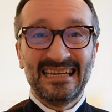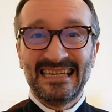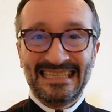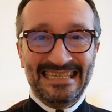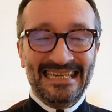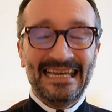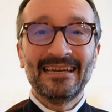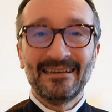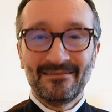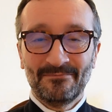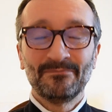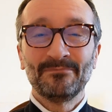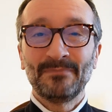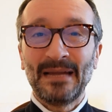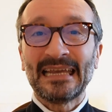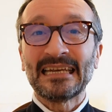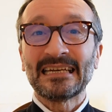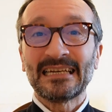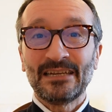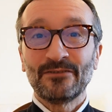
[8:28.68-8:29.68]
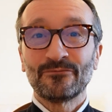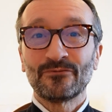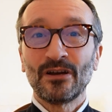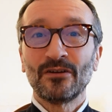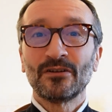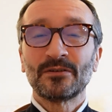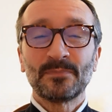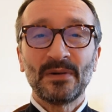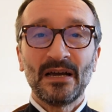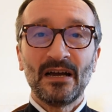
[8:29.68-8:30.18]
yeah, mainly
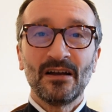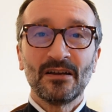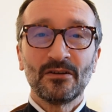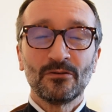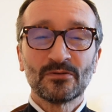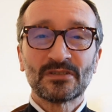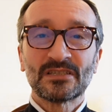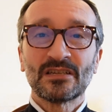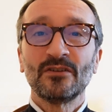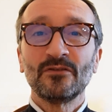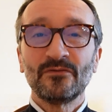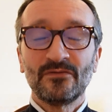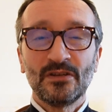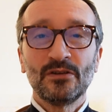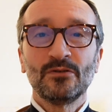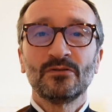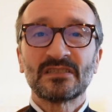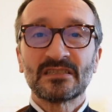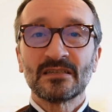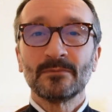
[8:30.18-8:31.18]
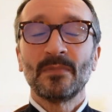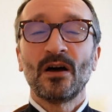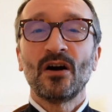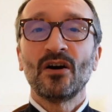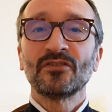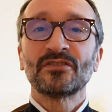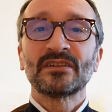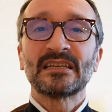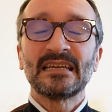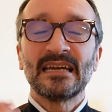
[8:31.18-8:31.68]
road, but I also have used them
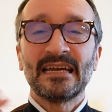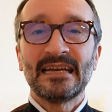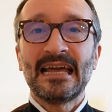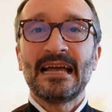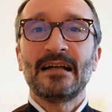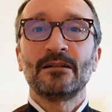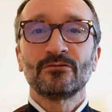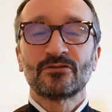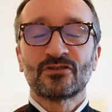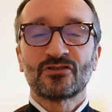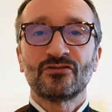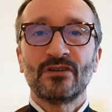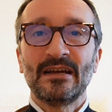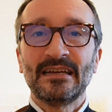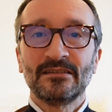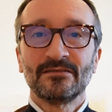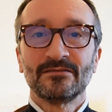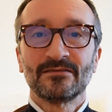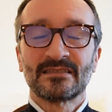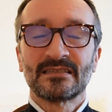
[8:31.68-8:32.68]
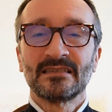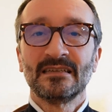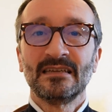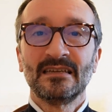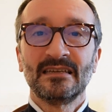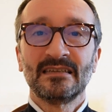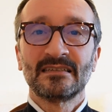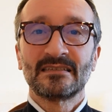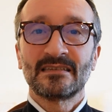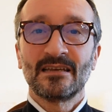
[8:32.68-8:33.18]
on canal trails,
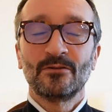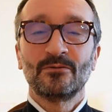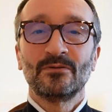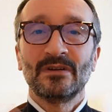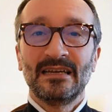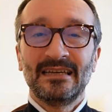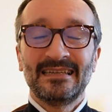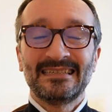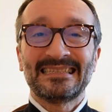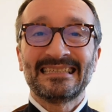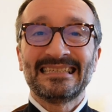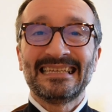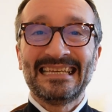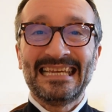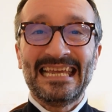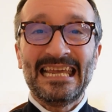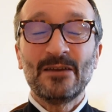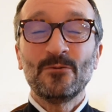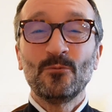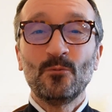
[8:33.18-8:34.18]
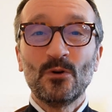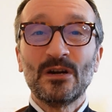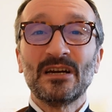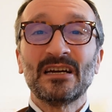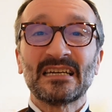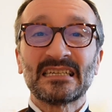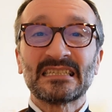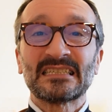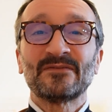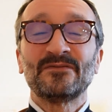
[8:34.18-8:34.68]
so as it
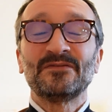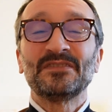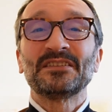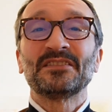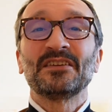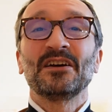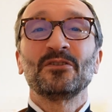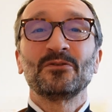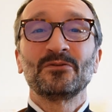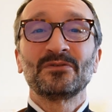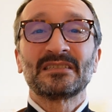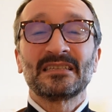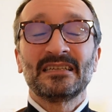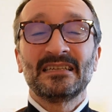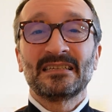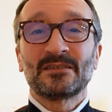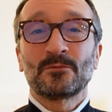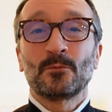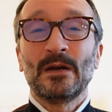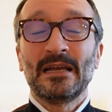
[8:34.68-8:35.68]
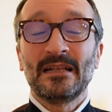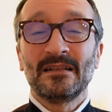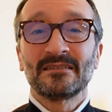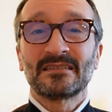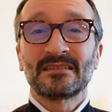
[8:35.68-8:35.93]
works for those as well.